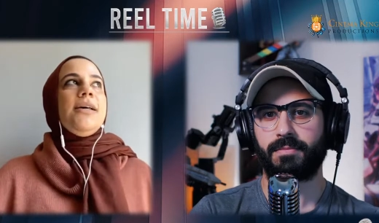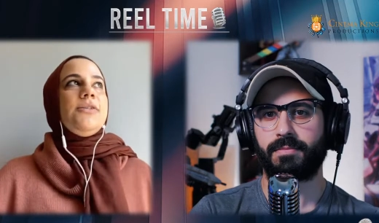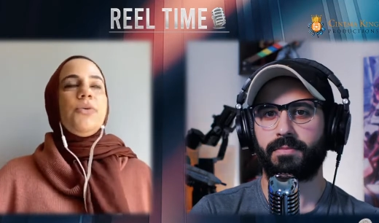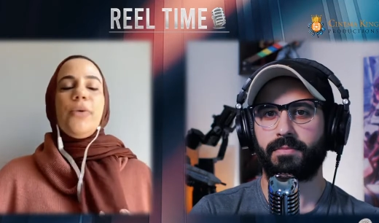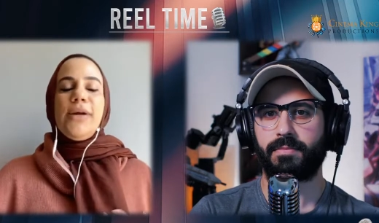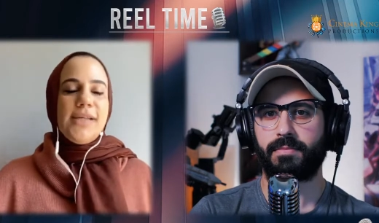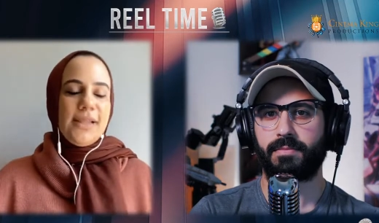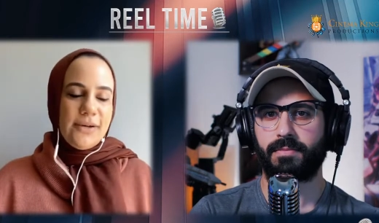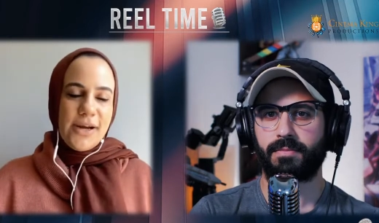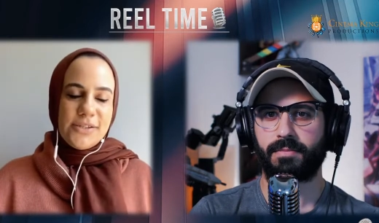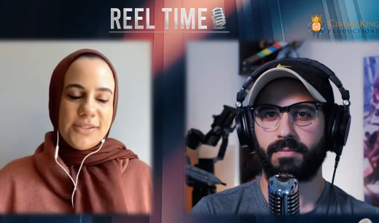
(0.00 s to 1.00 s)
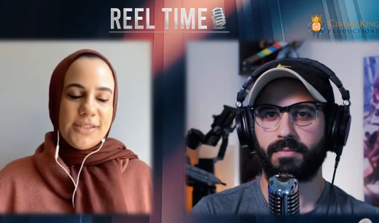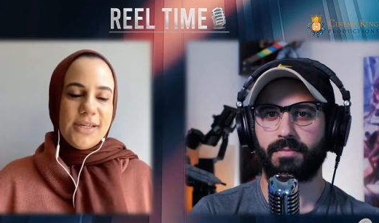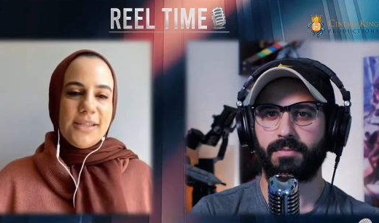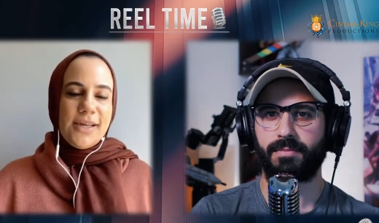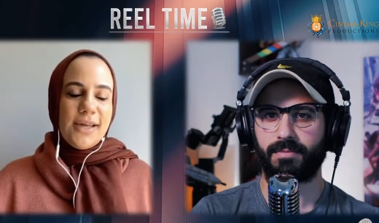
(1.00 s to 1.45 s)
Speaker 1: a storyteller. I just
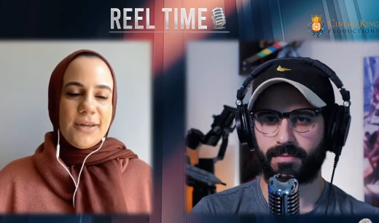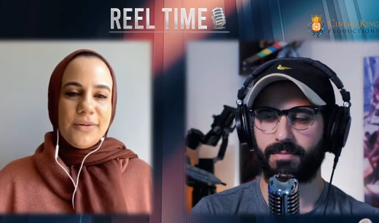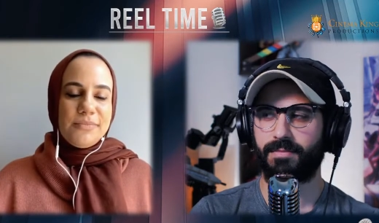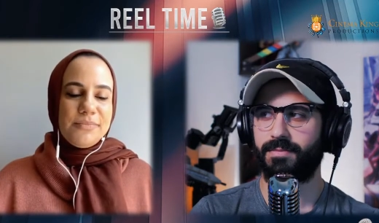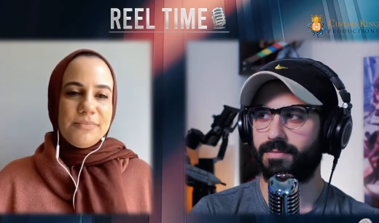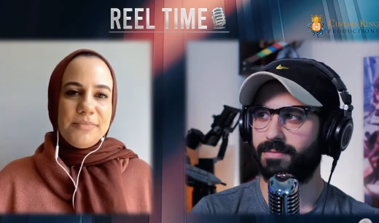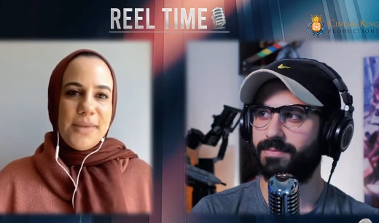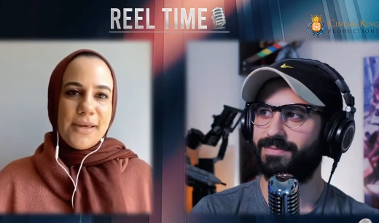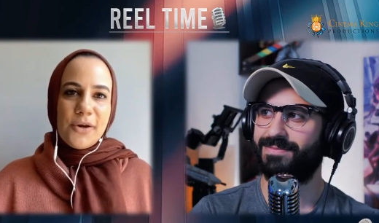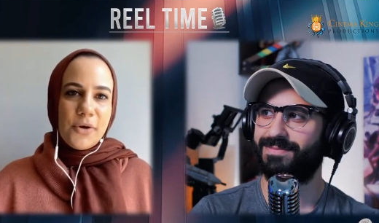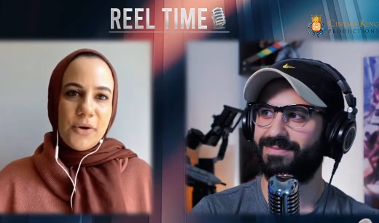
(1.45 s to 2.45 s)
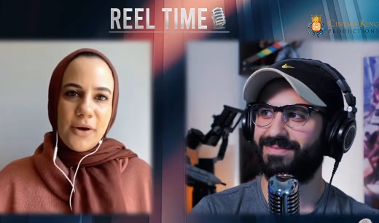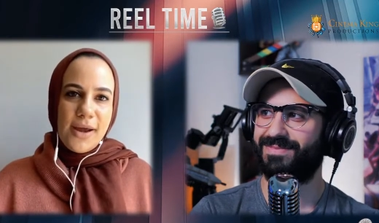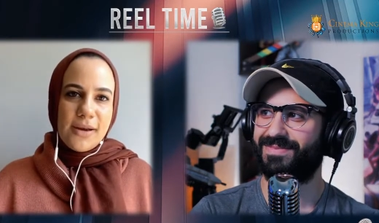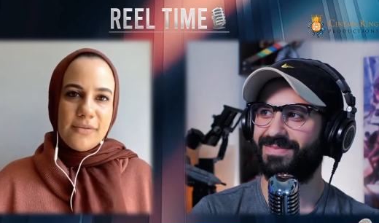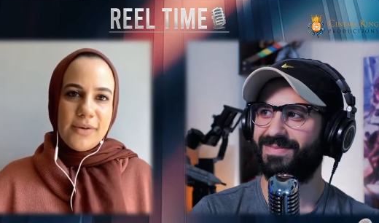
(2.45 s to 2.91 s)
didn't think I mm-hmm. could mm-hmm. make a career
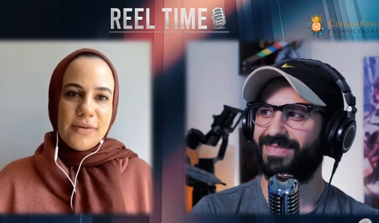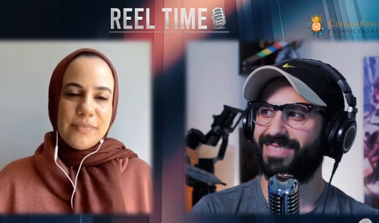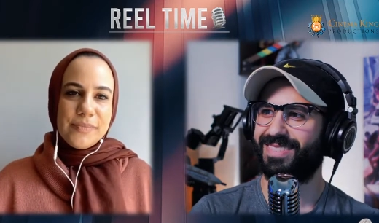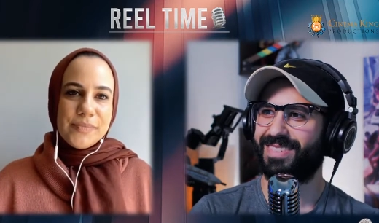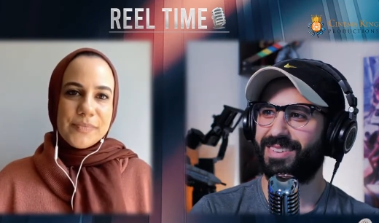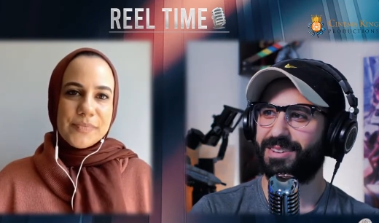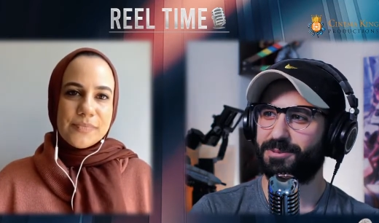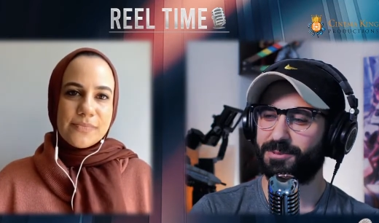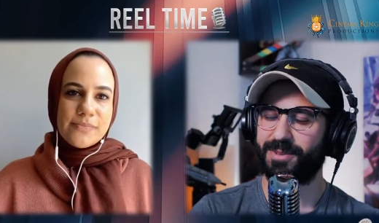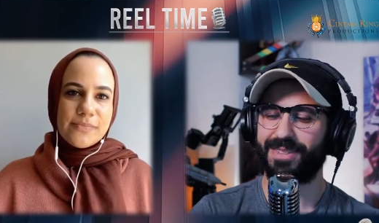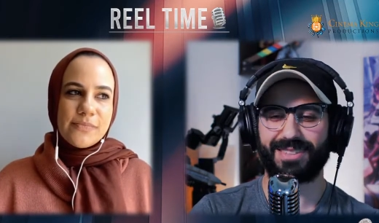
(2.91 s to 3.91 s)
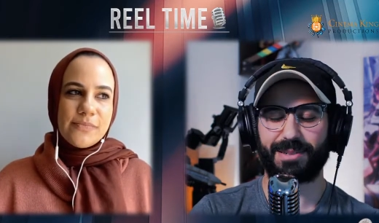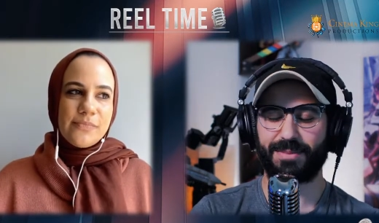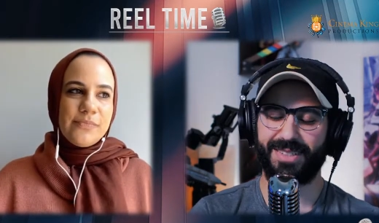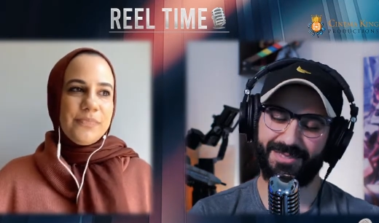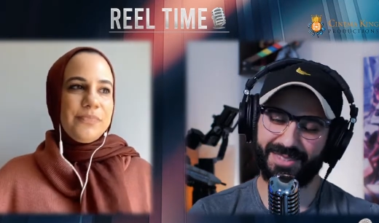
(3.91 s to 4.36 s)
out of it.
Speaker 2: Well,
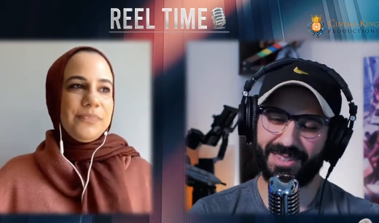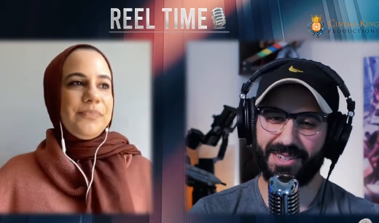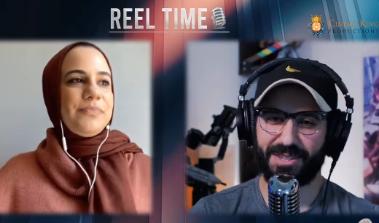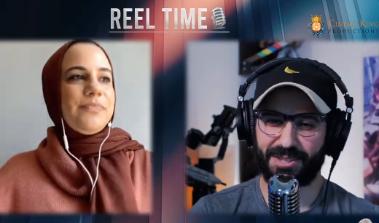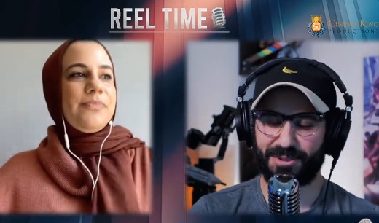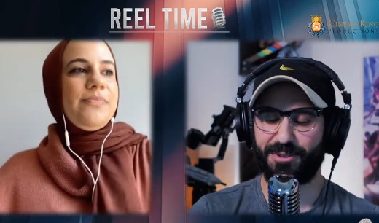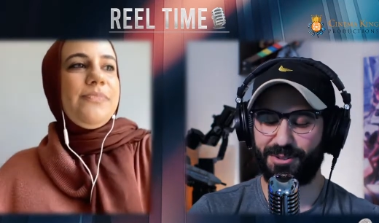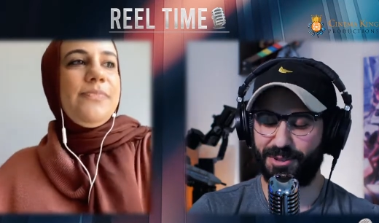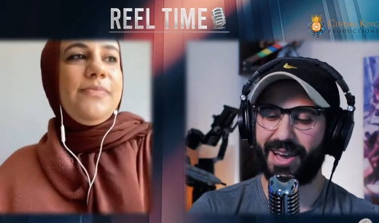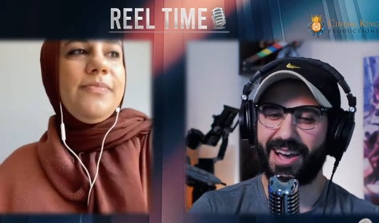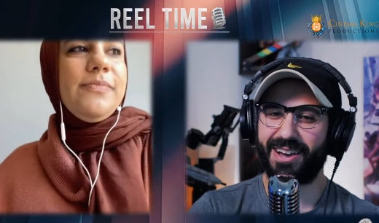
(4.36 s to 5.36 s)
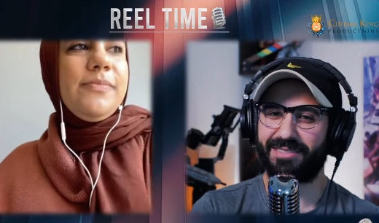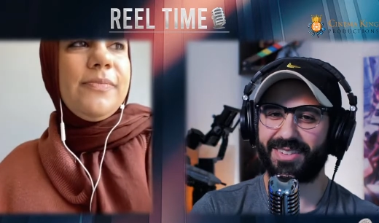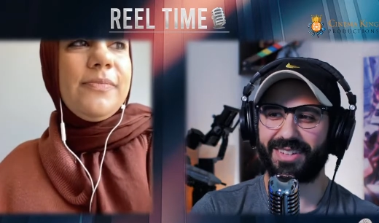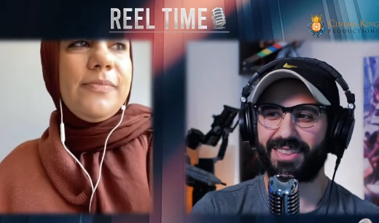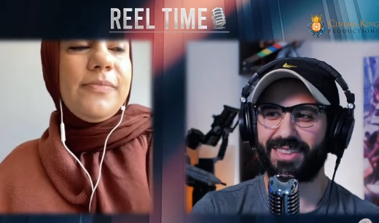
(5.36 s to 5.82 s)
I mean, you you have,
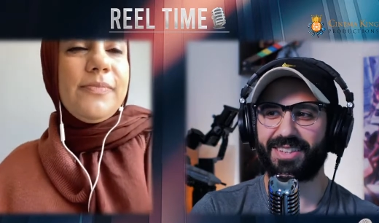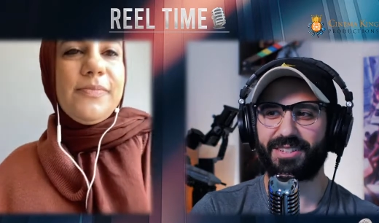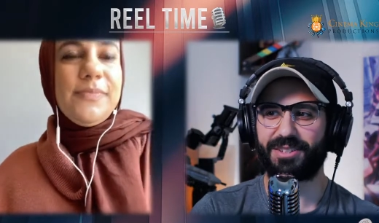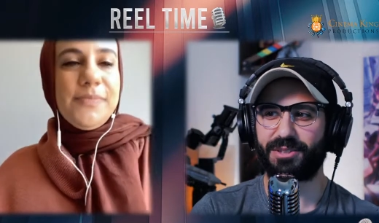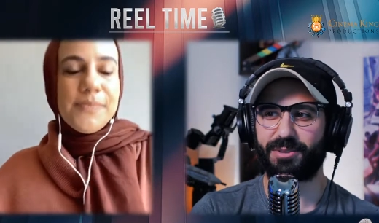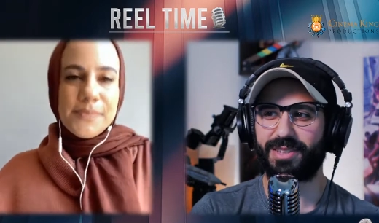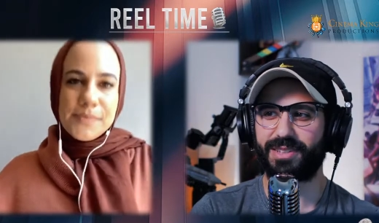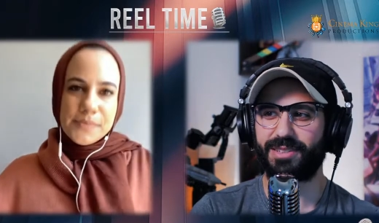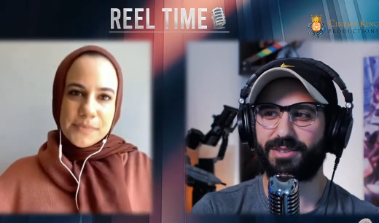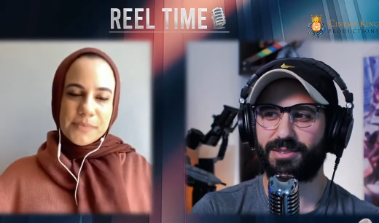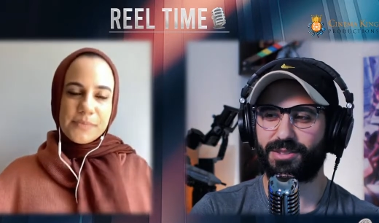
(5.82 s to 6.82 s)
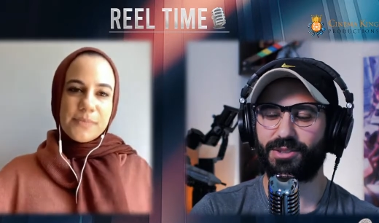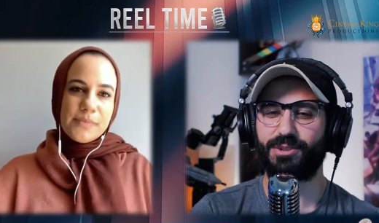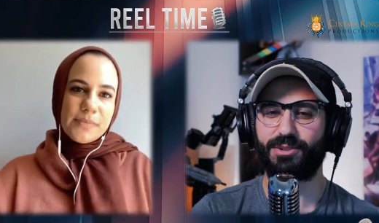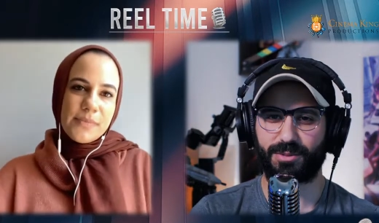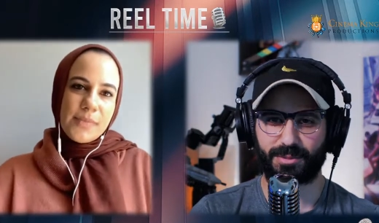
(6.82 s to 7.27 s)
and I think you're doing
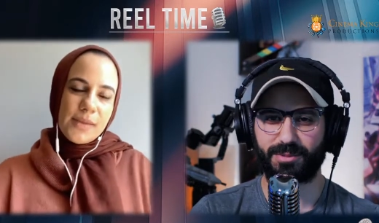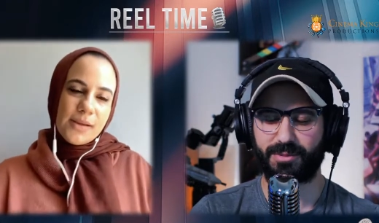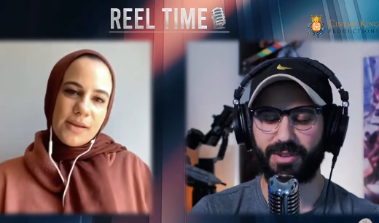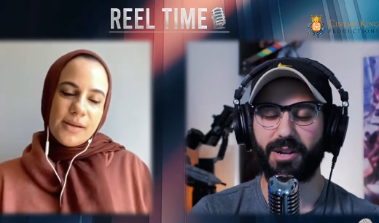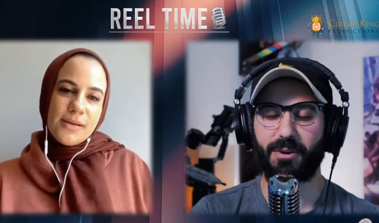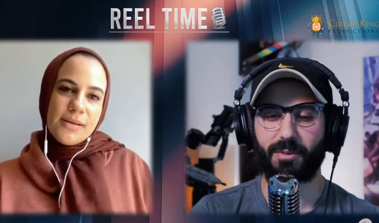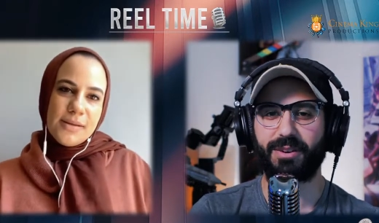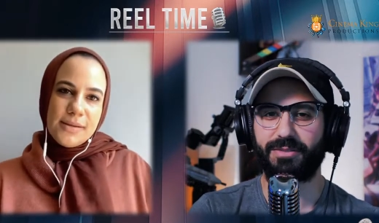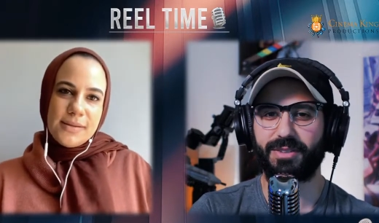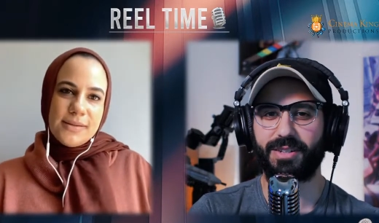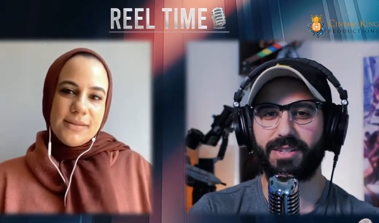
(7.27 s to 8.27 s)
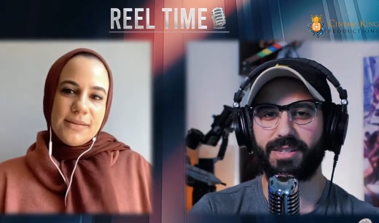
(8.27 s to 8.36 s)
so very well for